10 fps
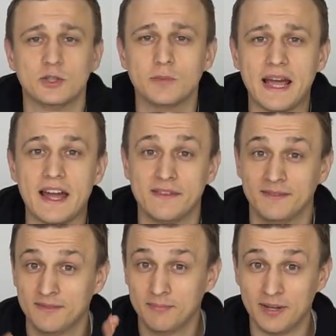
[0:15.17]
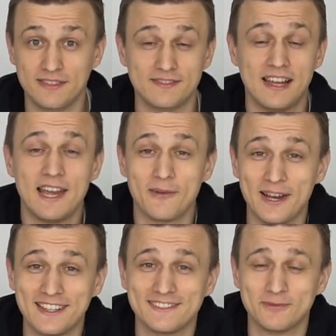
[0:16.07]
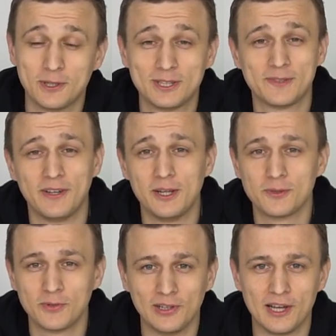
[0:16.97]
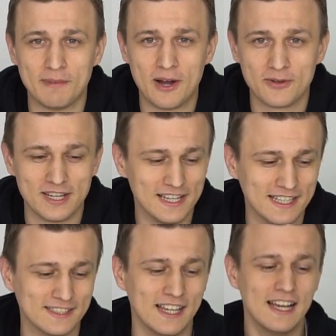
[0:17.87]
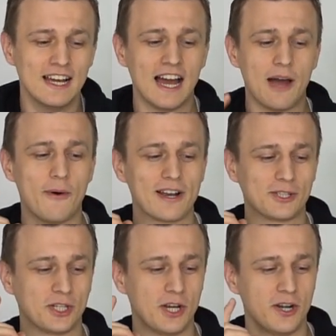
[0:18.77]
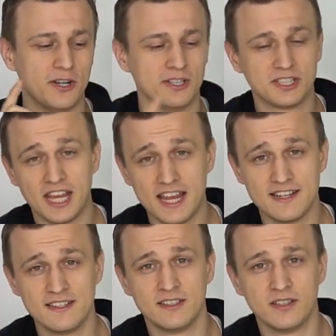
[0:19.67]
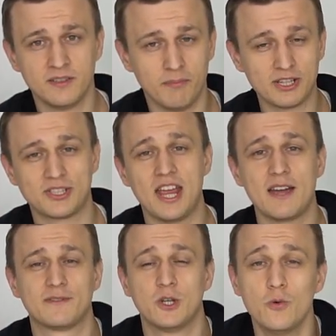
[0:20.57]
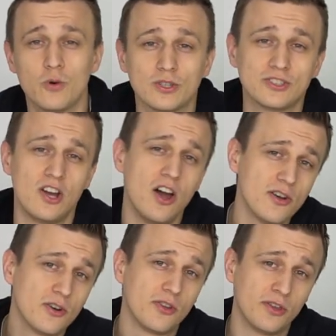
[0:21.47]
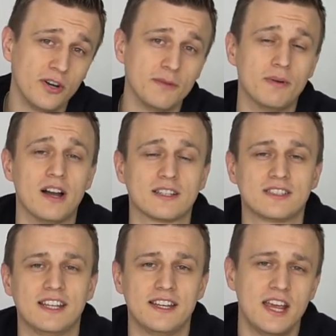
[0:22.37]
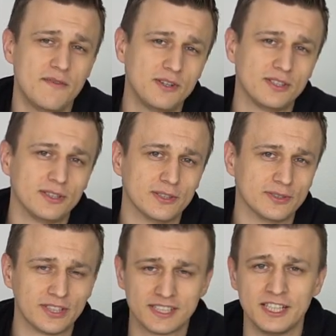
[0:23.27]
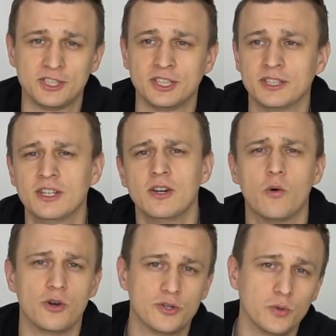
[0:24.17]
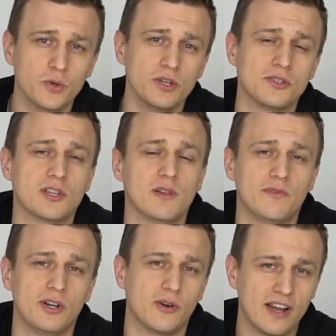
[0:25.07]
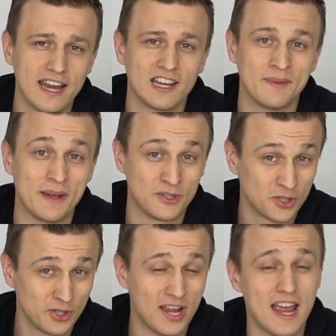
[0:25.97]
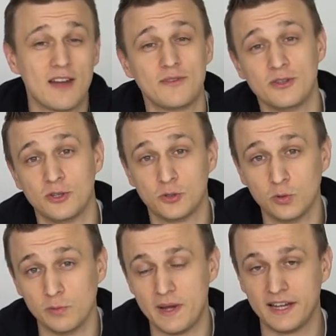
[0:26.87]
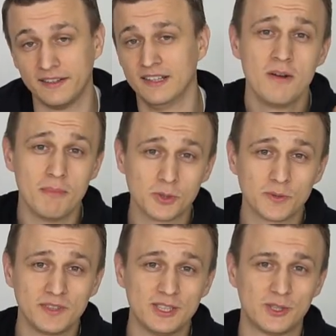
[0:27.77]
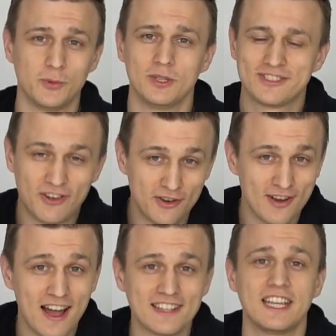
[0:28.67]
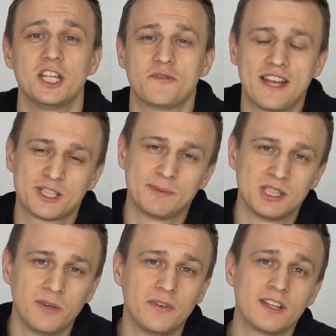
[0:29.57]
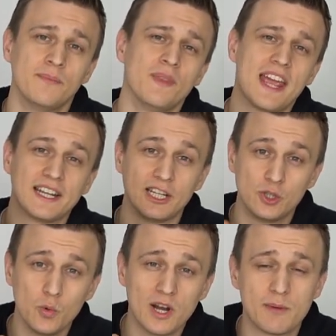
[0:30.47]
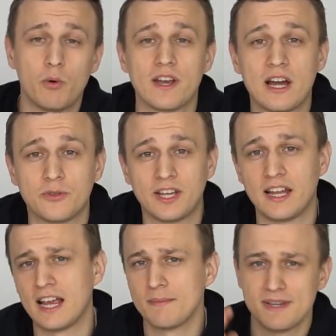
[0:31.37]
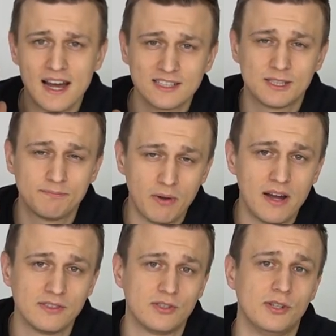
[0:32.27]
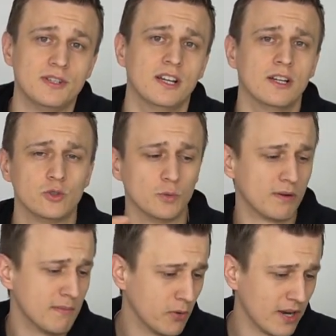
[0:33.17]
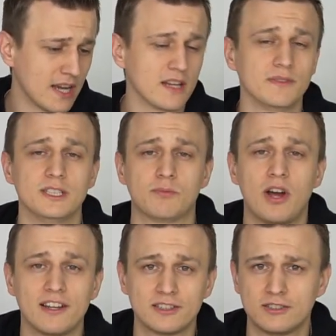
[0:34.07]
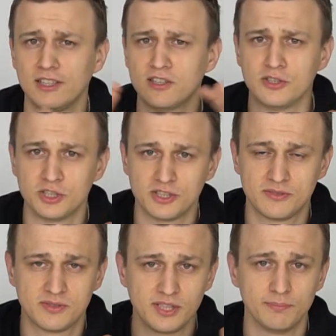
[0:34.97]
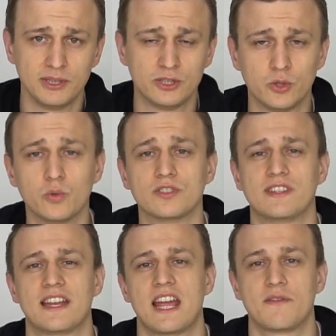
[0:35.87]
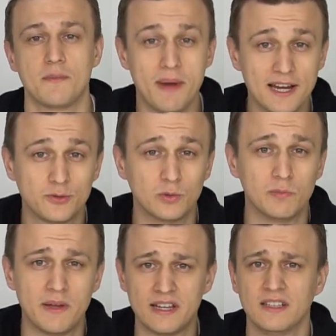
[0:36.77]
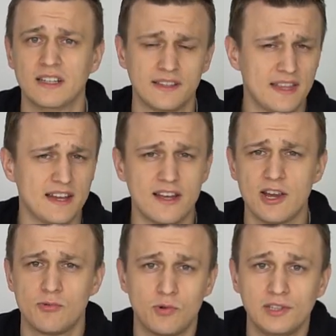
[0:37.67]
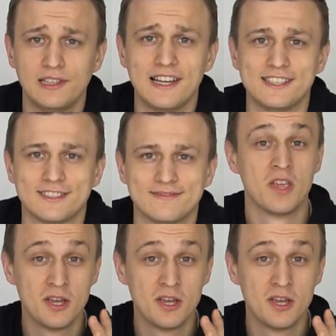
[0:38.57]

too bad. But anyway, what this video is really about is I want to share 10 must-have tools under 30 bucks that every single technician or do-it-yourselfer or handyman should have in their tool bag. Most of these tools are not HVAC specific, and I do want to point out that I am not sponsored to promote any of these products. These are just simply tools that I have in my tool bag that I really like.